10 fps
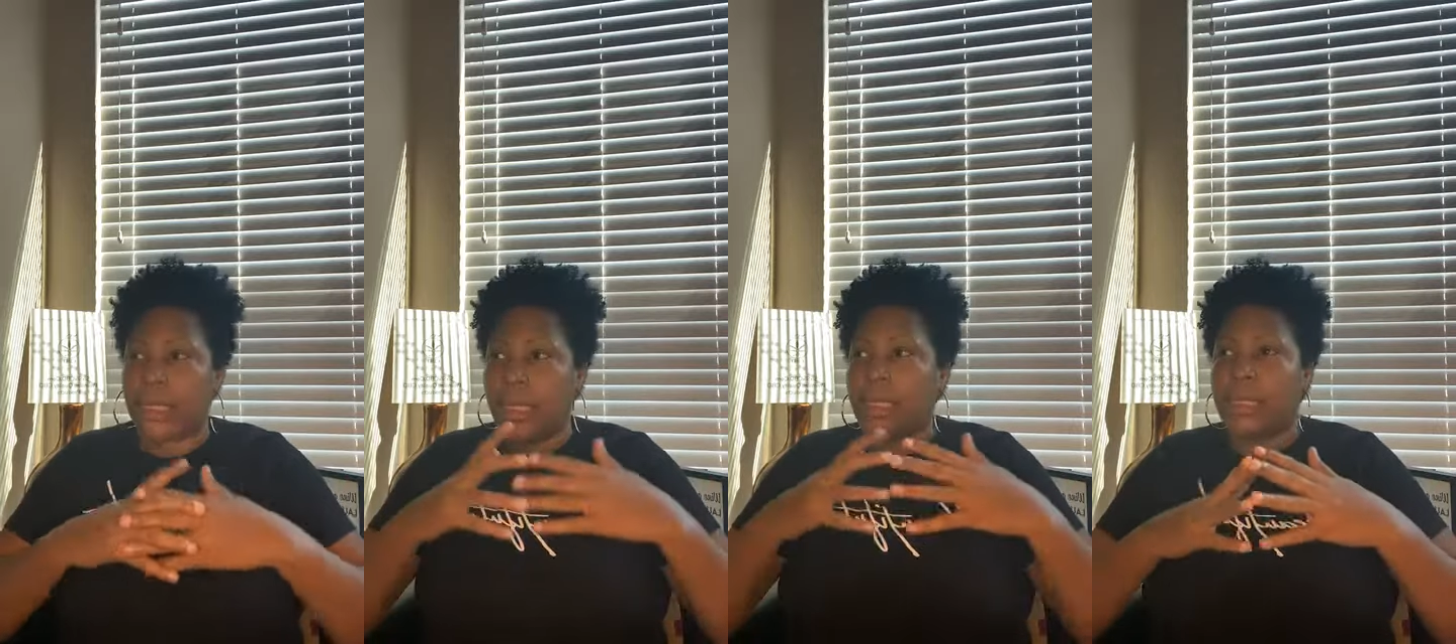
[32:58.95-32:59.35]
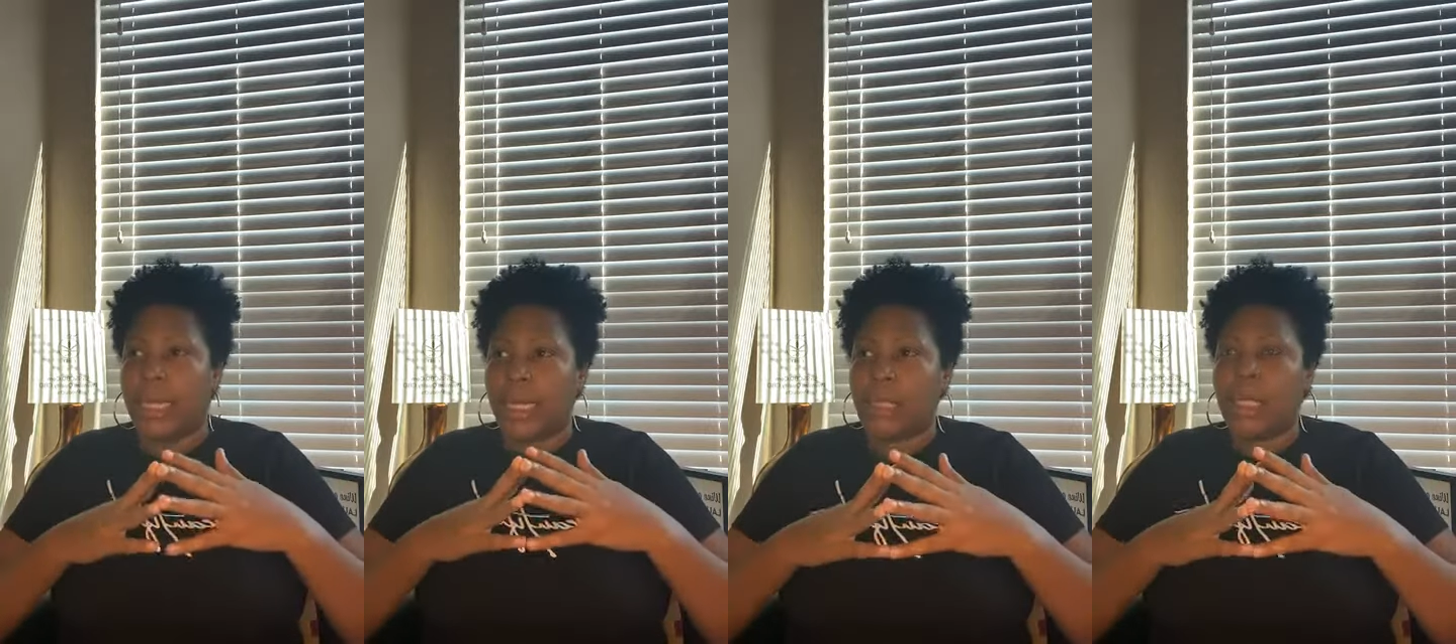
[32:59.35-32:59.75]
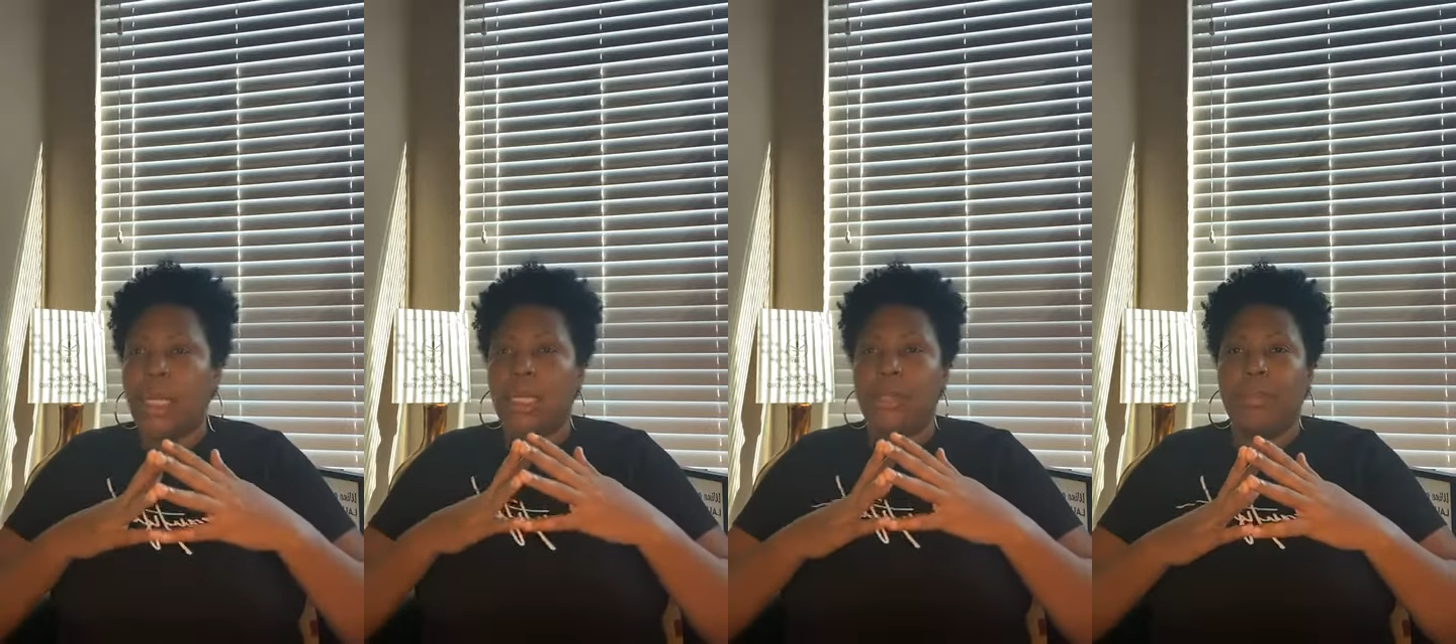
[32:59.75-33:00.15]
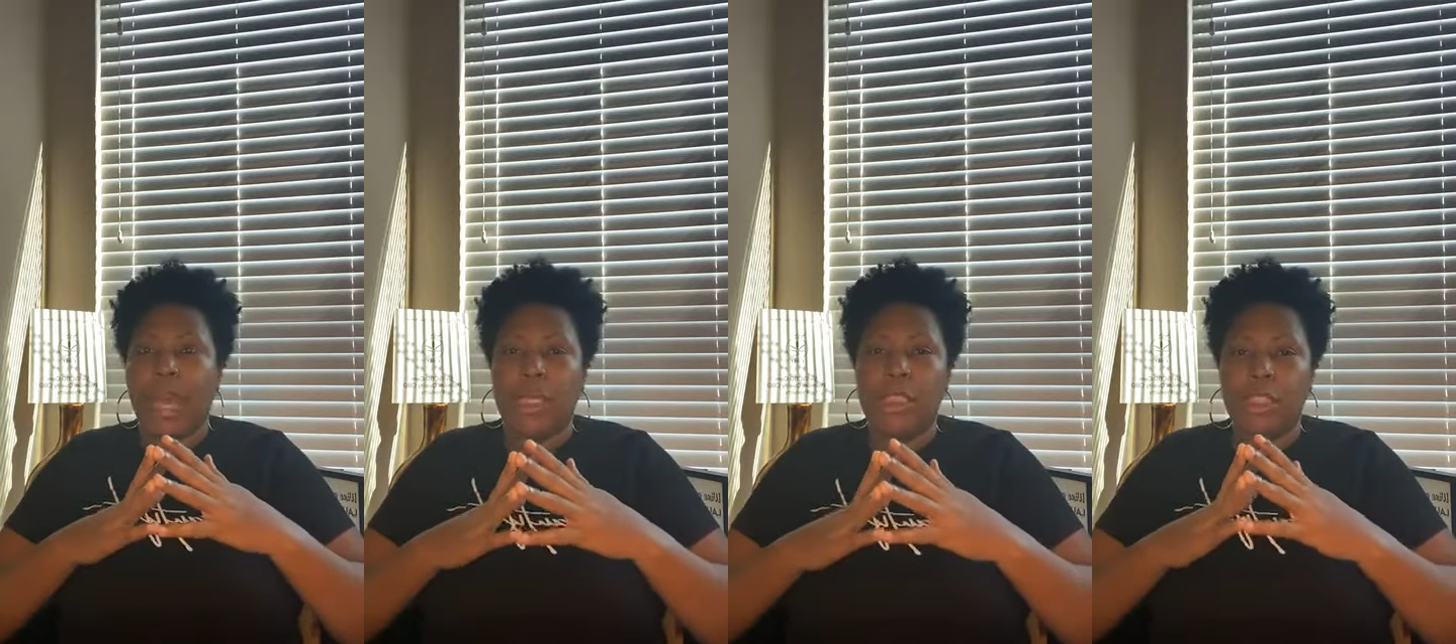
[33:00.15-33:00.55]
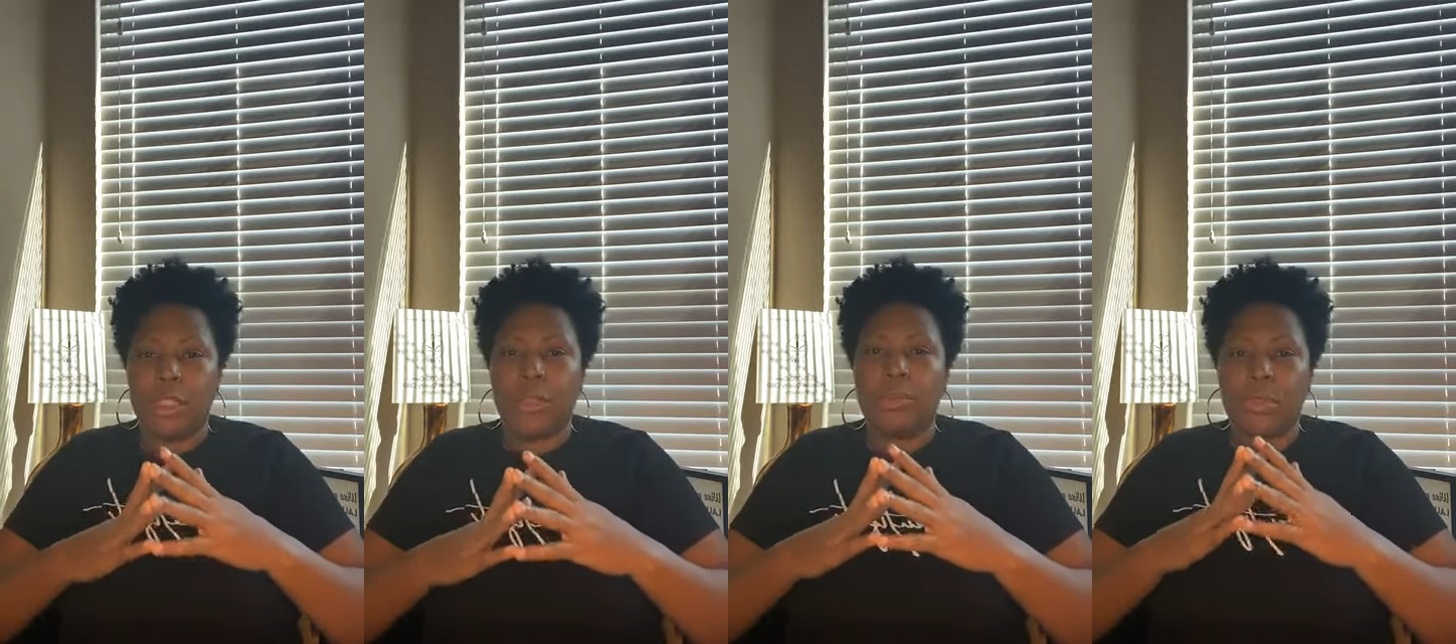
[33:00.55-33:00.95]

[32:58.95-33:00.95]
And it says balance due